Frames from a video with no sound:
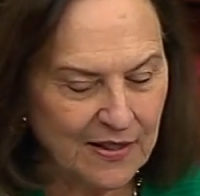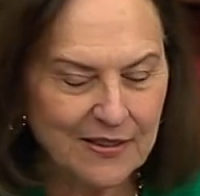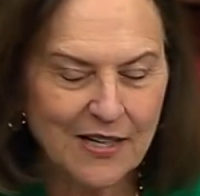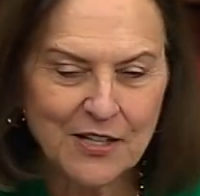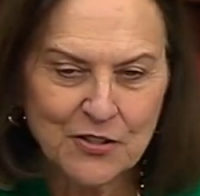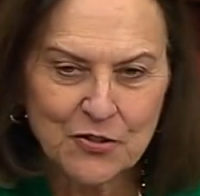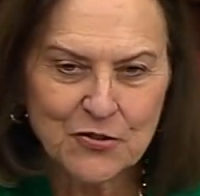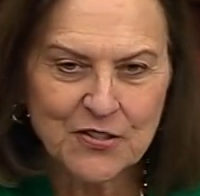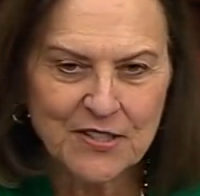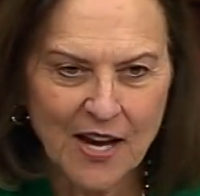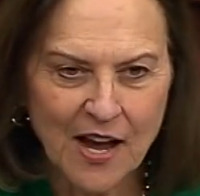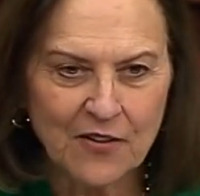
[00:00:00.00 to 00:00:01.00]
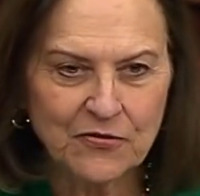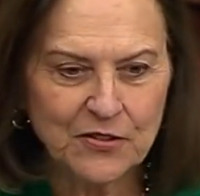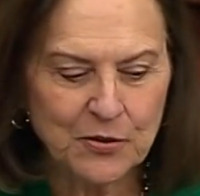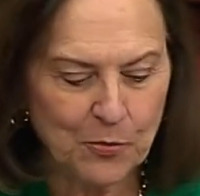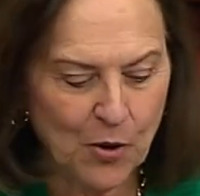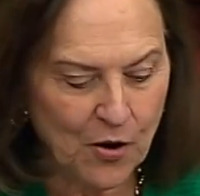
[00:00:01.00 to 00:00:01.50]
Understaffed
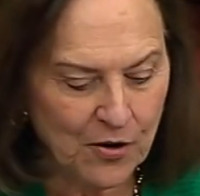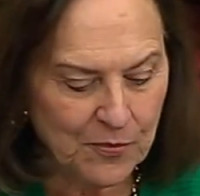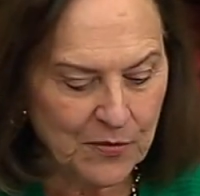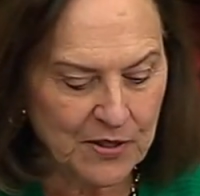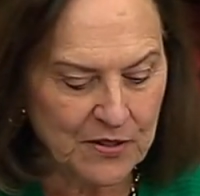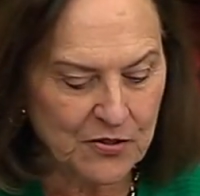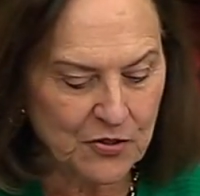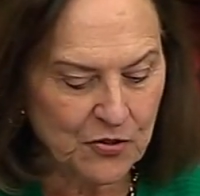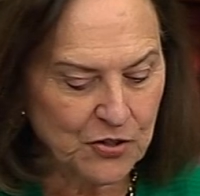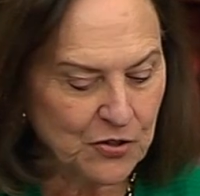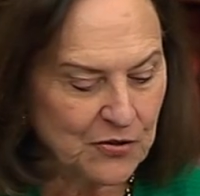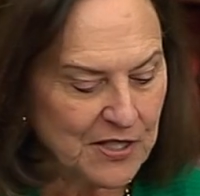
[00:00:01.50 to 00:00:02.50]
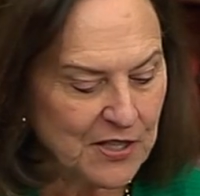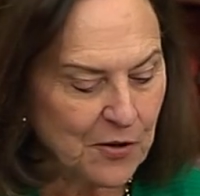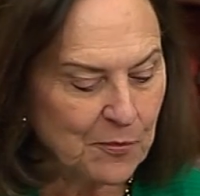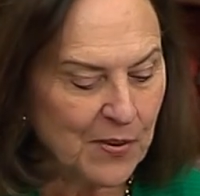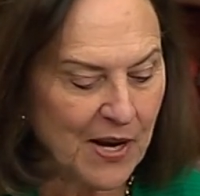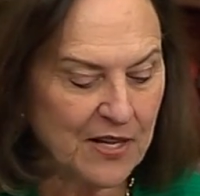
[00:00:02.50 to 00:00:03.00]
departments are doing their
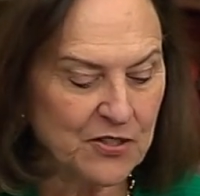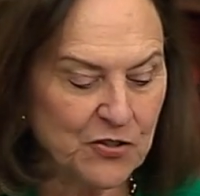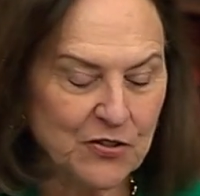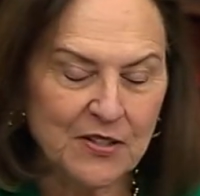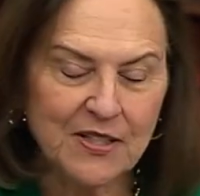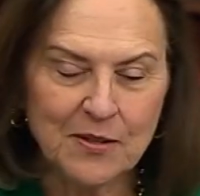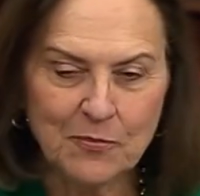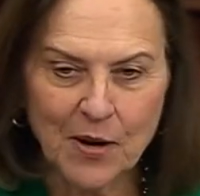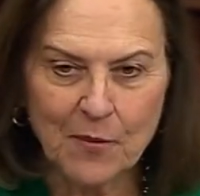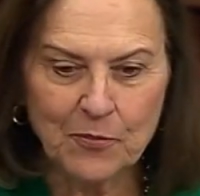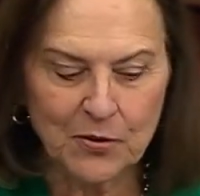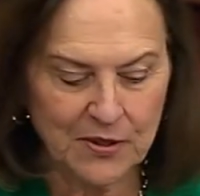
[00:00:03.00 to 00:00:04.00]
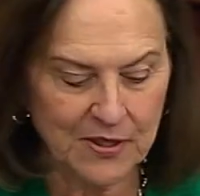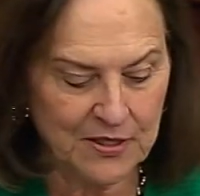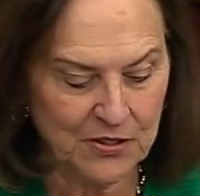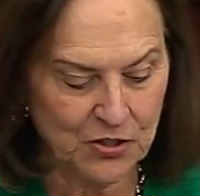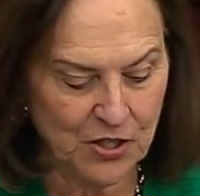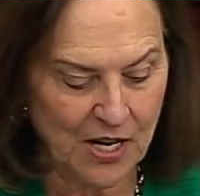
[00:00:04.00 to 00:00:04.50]
best to keep up with
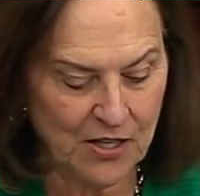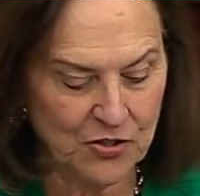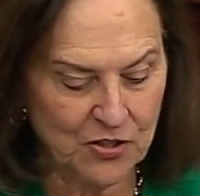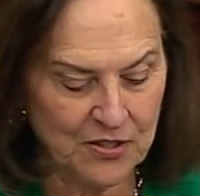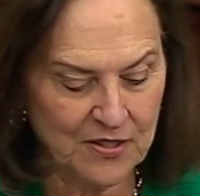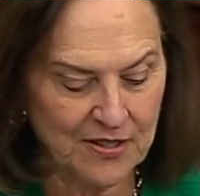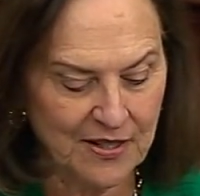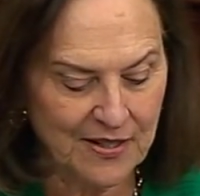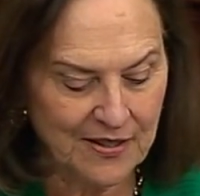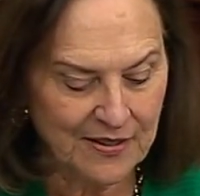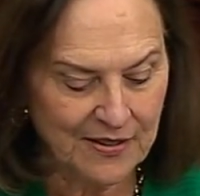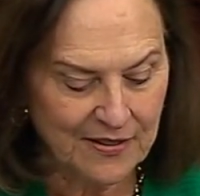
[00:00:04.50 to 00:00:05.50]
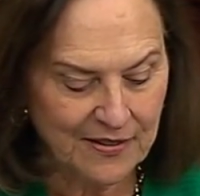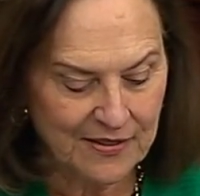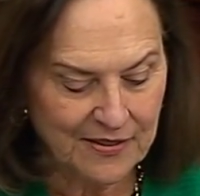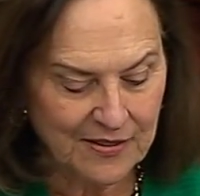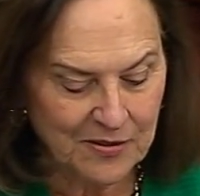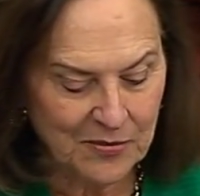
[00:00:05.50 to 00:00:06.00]
these changes.
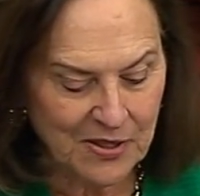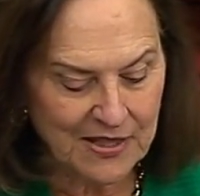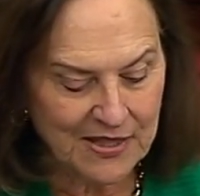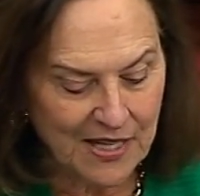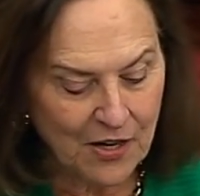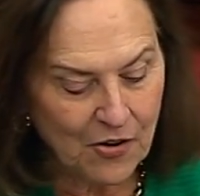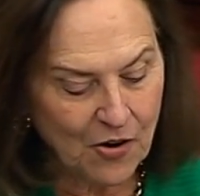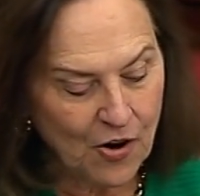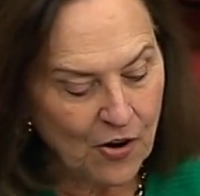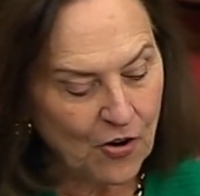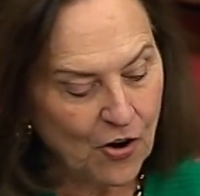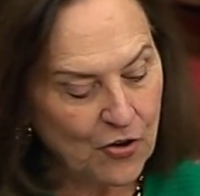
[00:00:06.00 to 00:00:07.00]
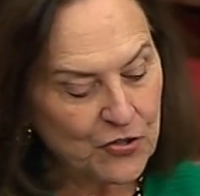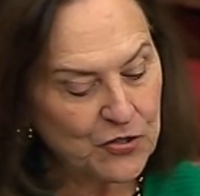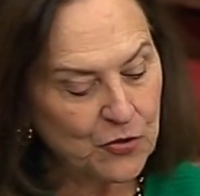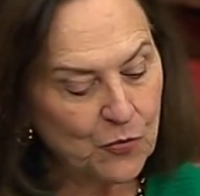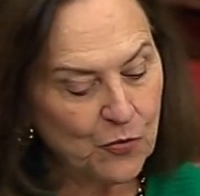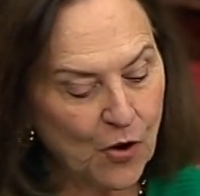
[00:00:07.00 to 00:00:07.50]
But there are
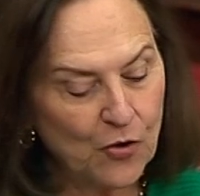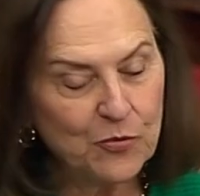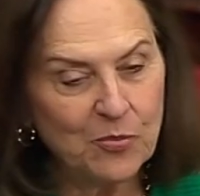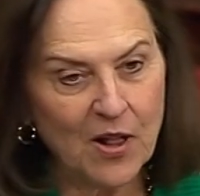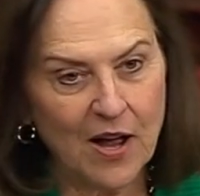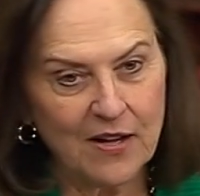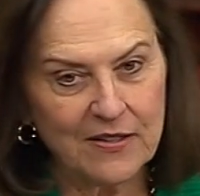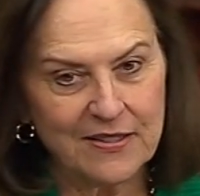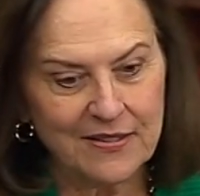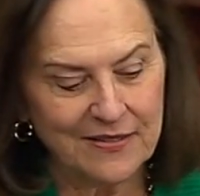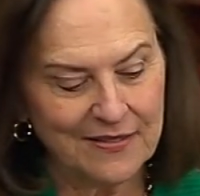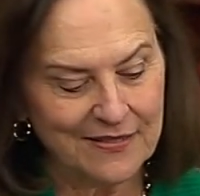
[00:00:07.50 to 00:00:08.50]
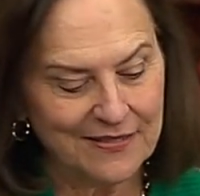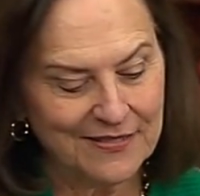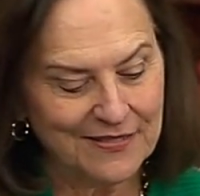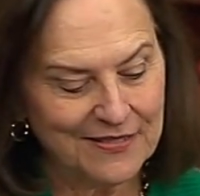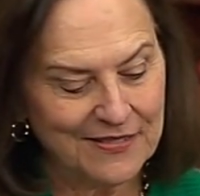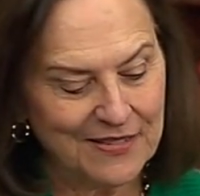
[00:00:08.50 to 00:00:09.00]
also roadblocks
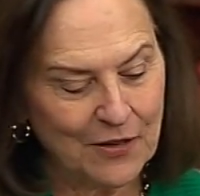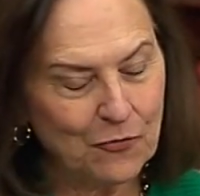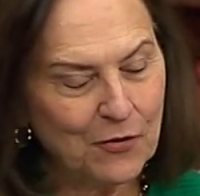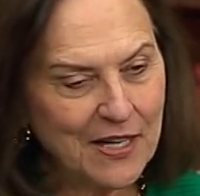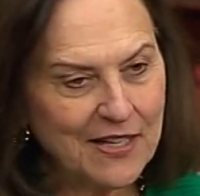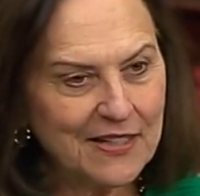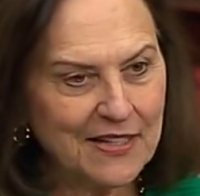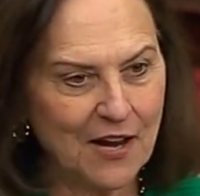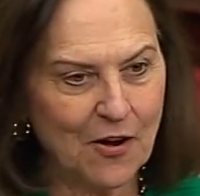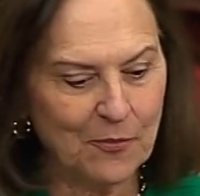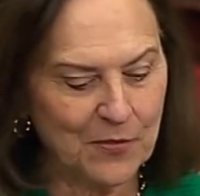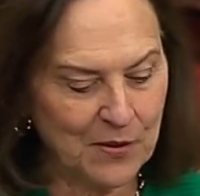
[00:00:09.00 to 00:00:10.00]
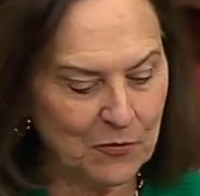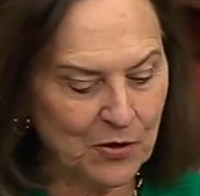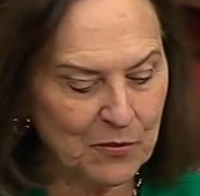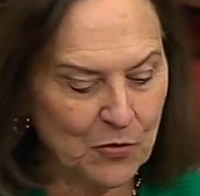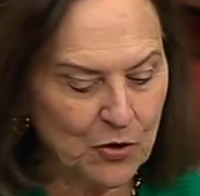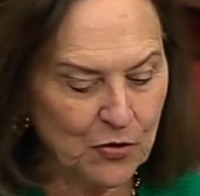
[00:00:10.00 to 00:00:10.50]
that we can help them
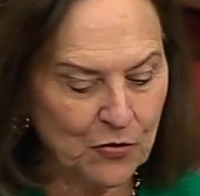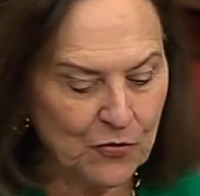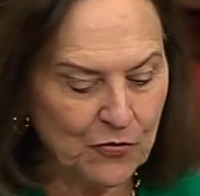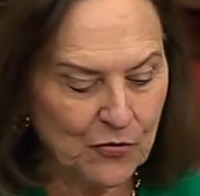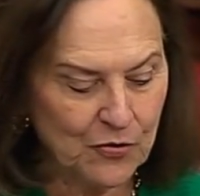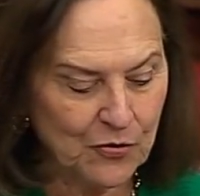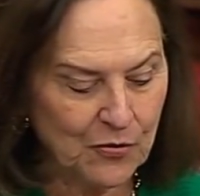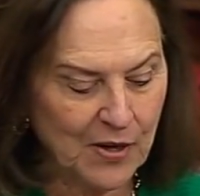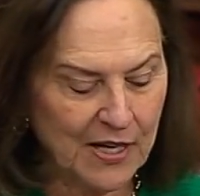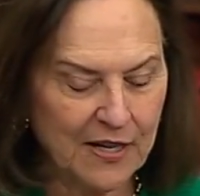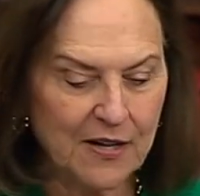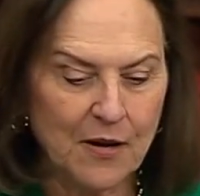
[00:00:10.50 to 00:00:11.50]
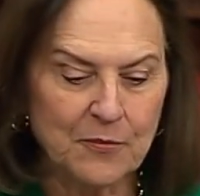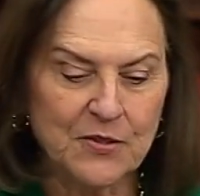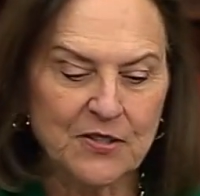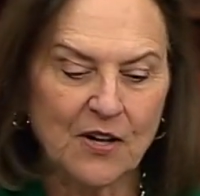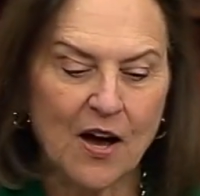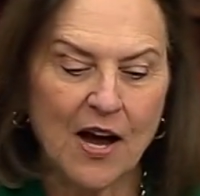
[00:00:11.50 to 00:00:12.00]
remove when it comes
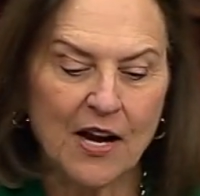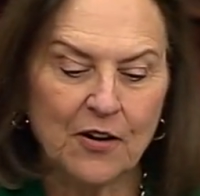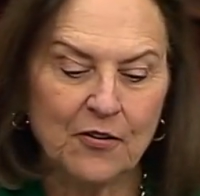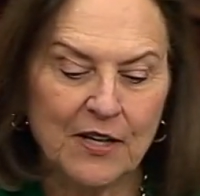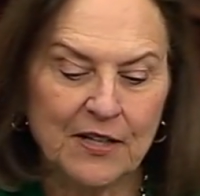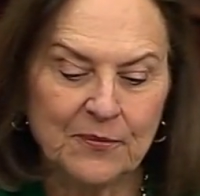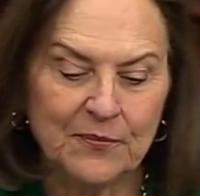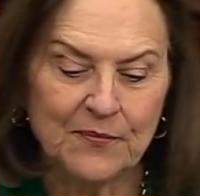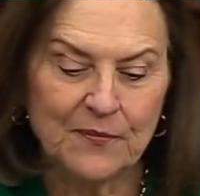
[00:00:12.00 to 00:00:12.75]
to hiring.